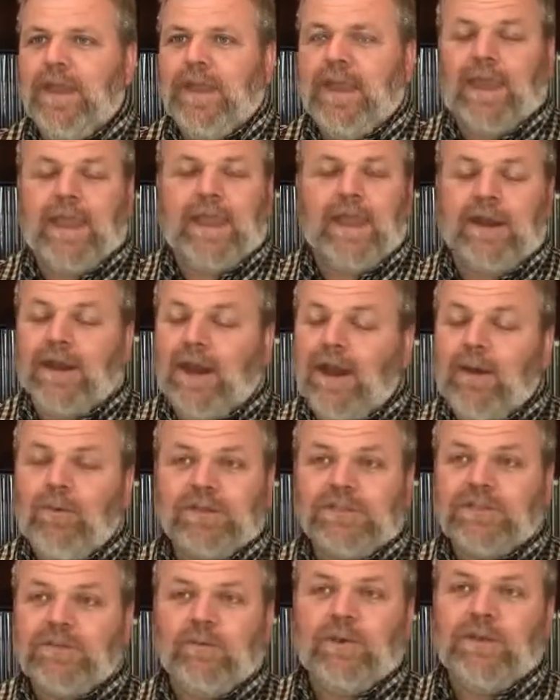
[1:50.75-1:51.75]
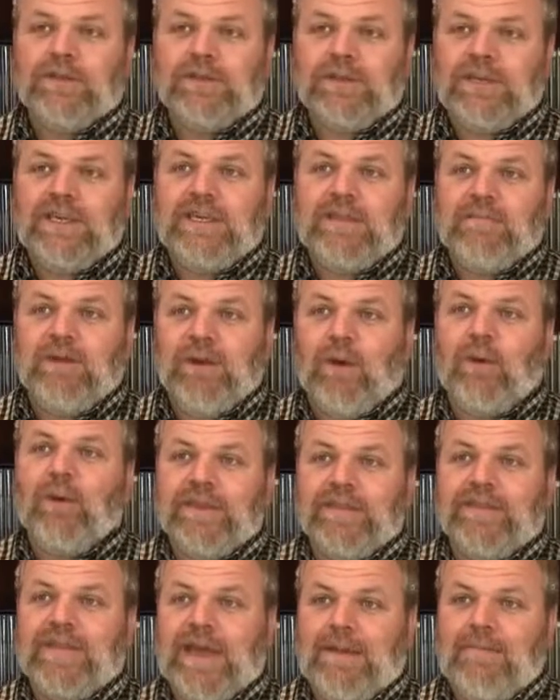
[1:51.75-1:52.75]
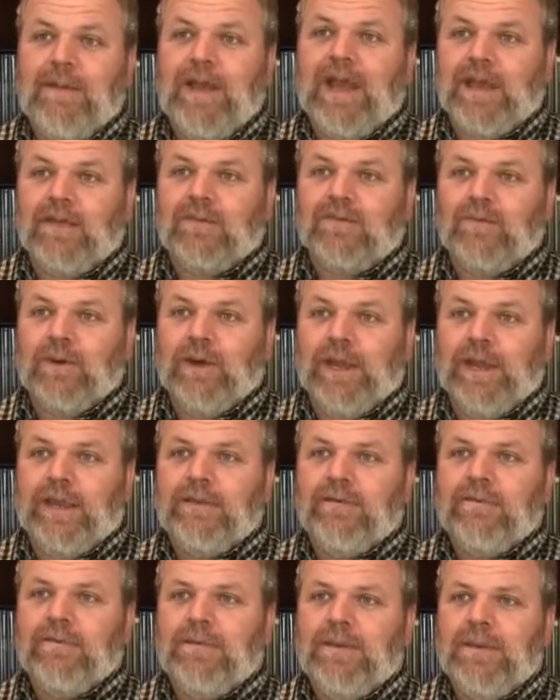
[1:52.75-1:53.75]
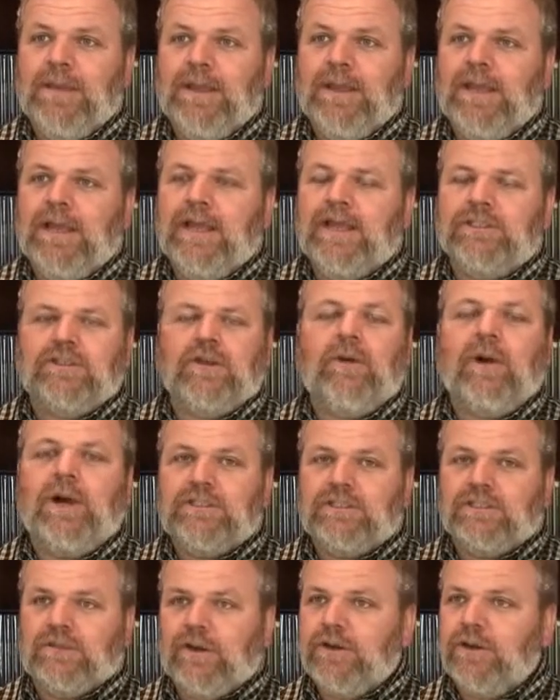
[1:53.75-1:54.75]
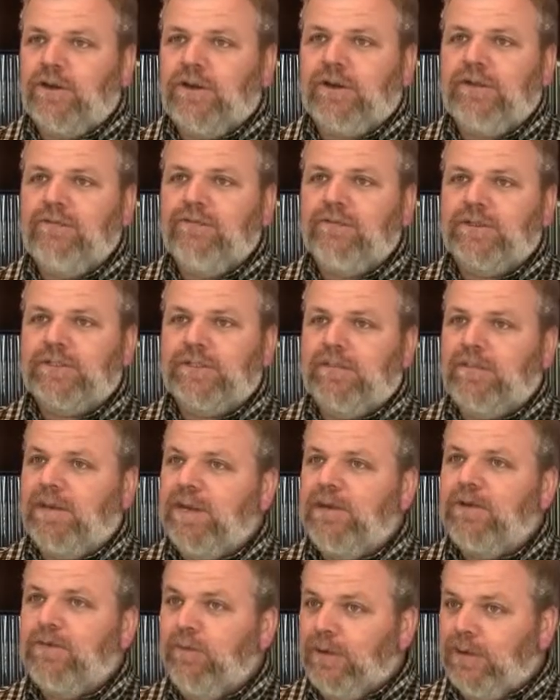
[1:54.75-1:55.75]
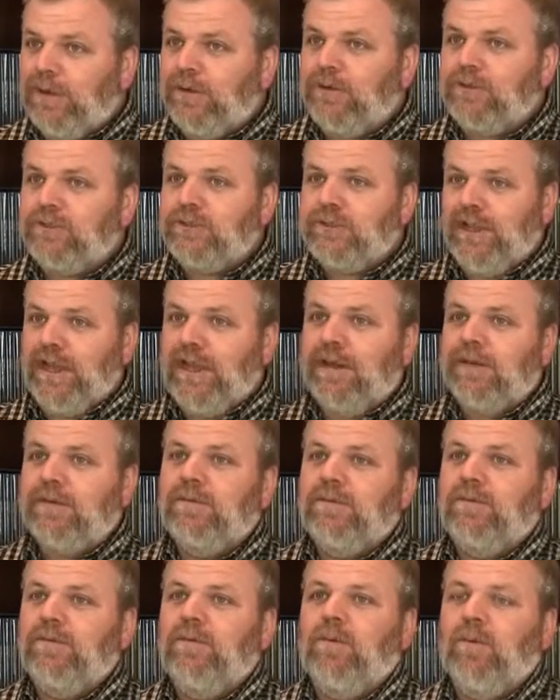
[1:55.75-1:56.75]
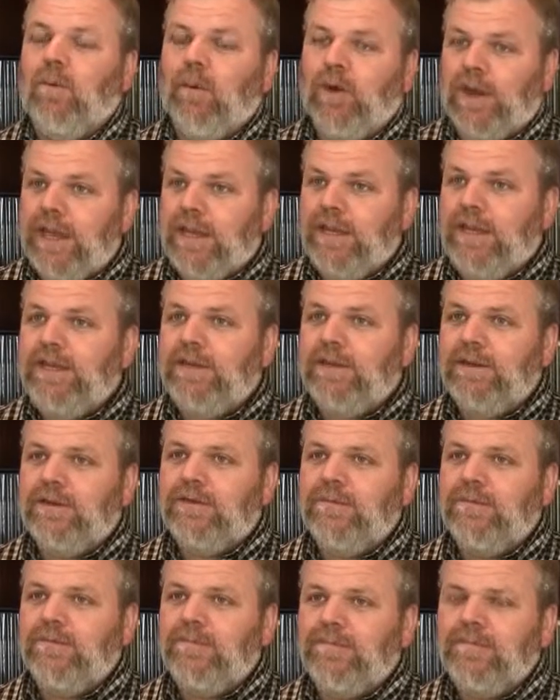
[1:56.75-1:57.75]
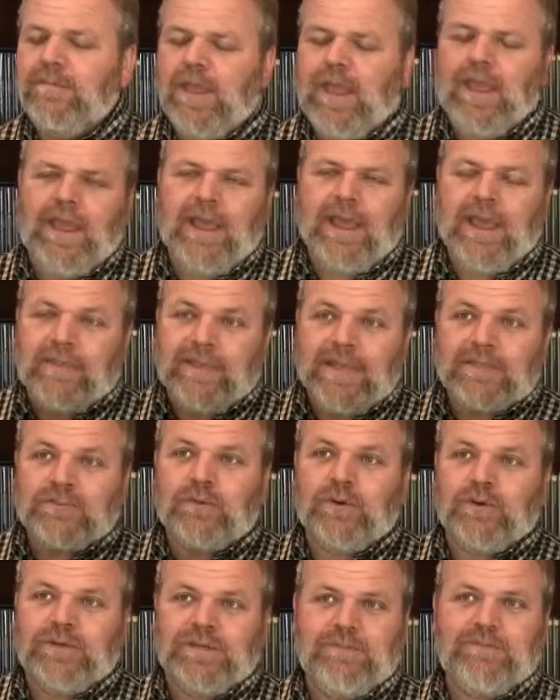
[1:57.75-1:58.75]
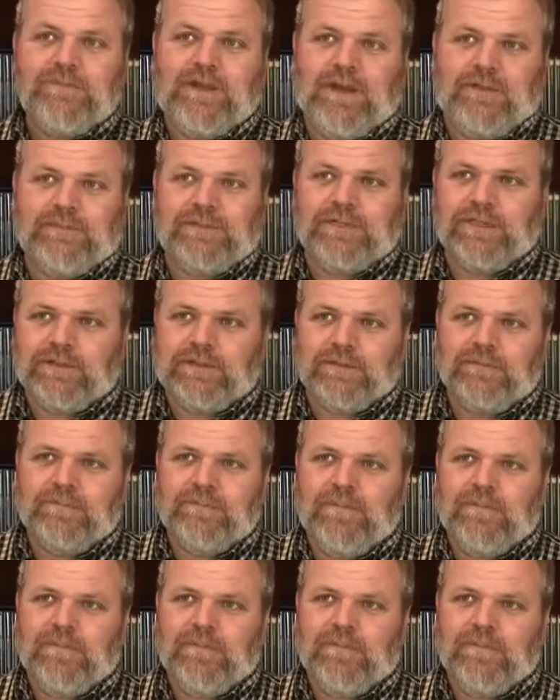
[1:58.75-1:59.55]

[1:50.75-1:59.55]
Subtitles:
And I wasn't willing to keep going that pathway. So I started looking for somebody who would understand what I needed. And that's where Tim comes in.